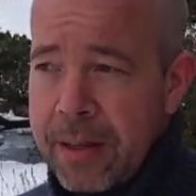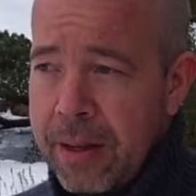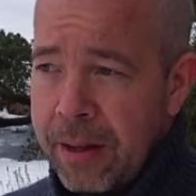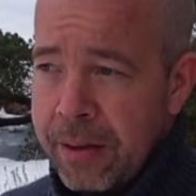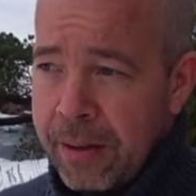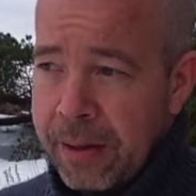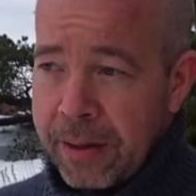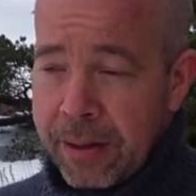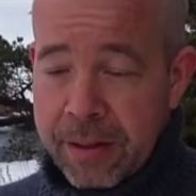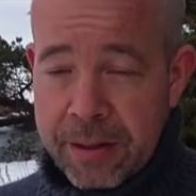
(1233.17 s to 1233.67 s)
I
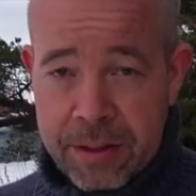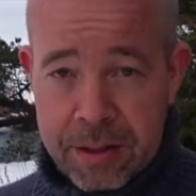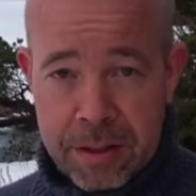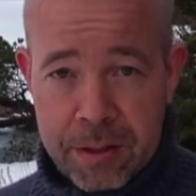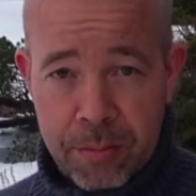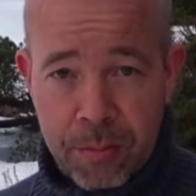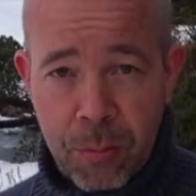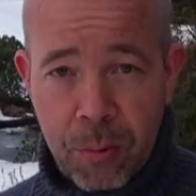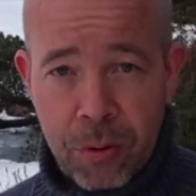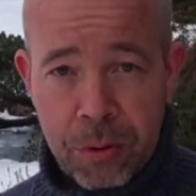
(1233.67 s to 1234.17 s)
think this is
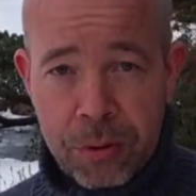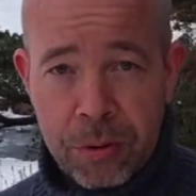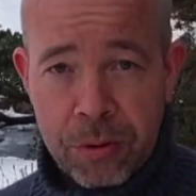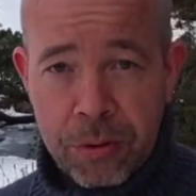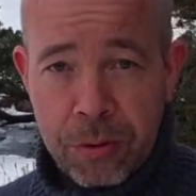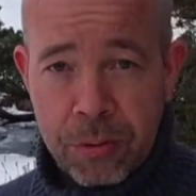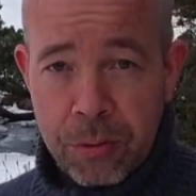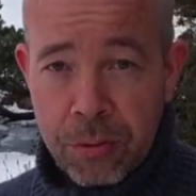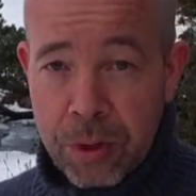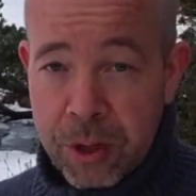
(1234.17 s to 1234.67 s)
important
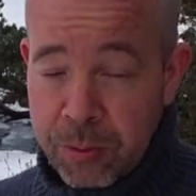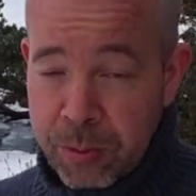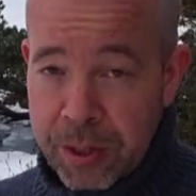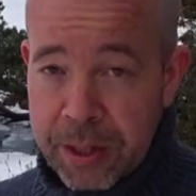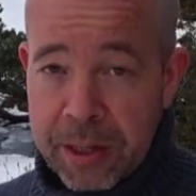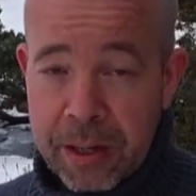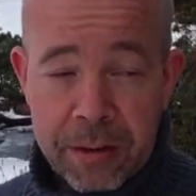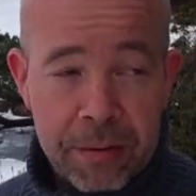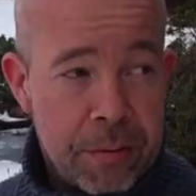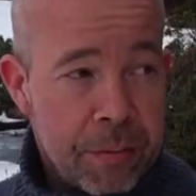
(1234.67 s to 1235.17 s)
to do,
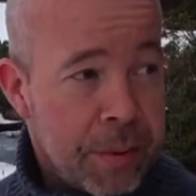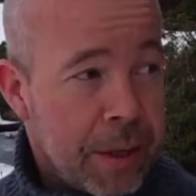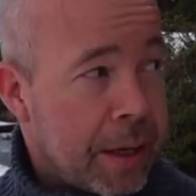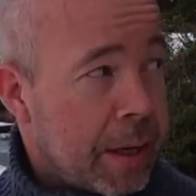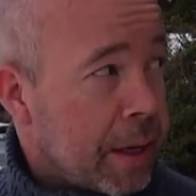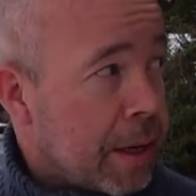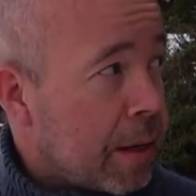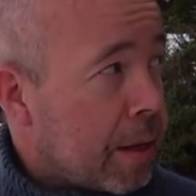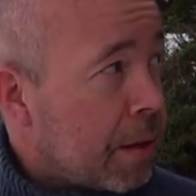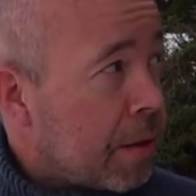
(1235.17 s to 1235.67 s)
especially for
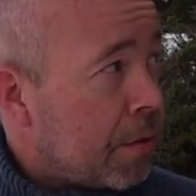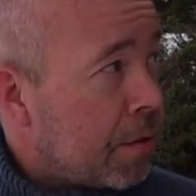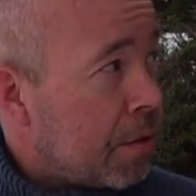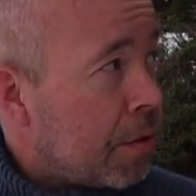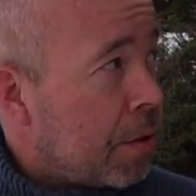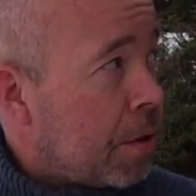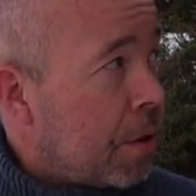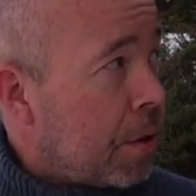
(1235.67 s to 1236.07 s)
beginners.